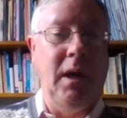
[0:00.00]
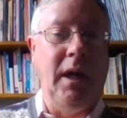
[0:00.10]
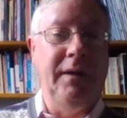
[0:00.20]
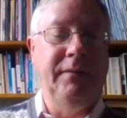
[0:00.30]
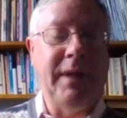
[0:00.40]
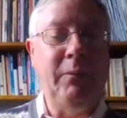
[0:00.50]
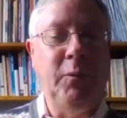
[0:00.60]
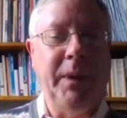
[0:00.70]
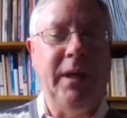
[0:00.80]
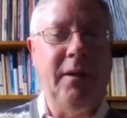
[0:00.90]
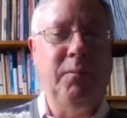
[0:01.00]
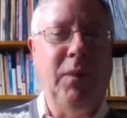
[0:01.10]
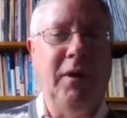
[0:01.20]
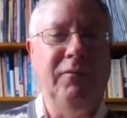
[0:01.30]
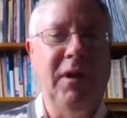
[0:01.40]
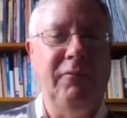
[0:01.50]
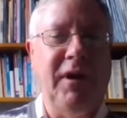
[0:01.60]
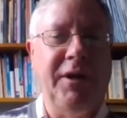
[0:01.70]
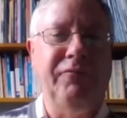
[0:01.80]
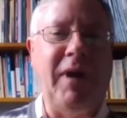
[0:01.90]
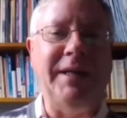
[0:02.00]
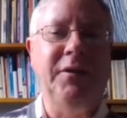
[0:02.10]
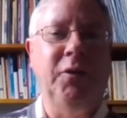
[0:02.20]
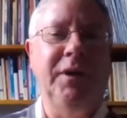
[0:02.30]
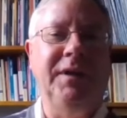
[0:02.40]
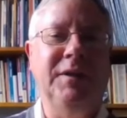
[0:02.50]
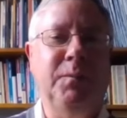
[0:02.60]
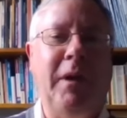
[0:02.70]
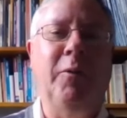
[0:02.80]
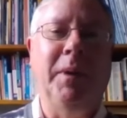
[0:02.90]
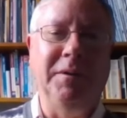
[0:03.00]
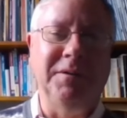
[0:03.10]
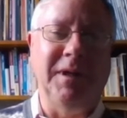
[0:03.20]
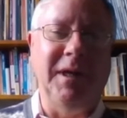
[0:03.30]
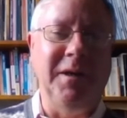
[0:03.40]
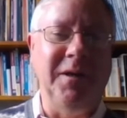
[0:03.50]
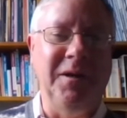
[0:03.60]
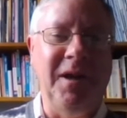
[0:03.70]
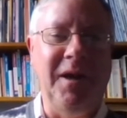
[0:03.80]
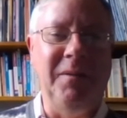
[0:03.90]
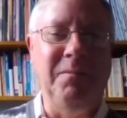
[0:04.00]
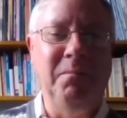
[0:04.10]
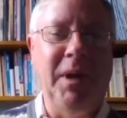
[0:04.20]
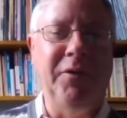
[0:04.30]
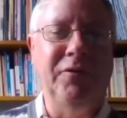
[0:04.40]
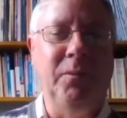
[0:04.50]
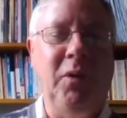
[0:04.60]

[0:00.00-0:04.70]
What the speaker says: That would be a rather radical experiment in monetary